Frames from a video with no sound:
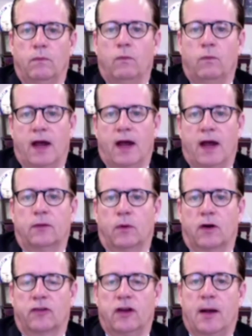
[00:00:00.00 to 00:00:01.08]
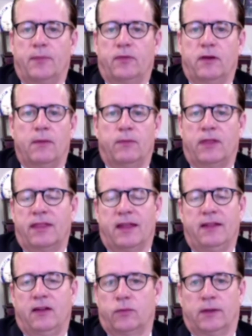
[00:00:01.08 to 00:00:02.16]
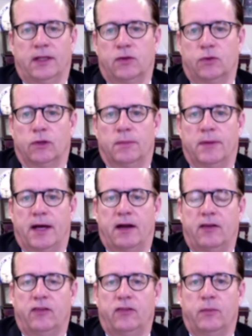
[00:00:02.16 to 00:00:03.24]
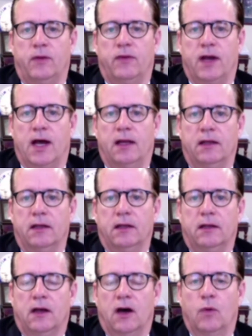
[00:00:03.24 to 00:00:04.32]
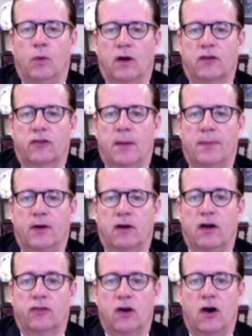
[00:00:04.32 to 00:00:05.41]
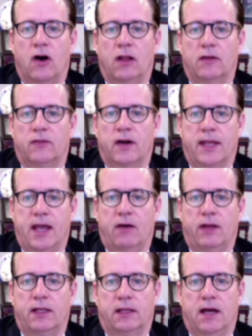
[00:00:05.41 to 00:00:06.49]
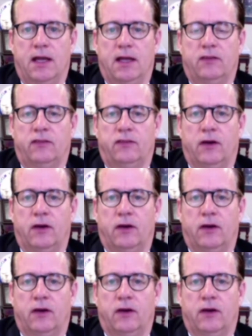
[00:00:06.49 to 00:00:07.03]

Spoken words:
we got the workshops, and the thing that's really cool about it is that we've got a workshop across all of our county clients.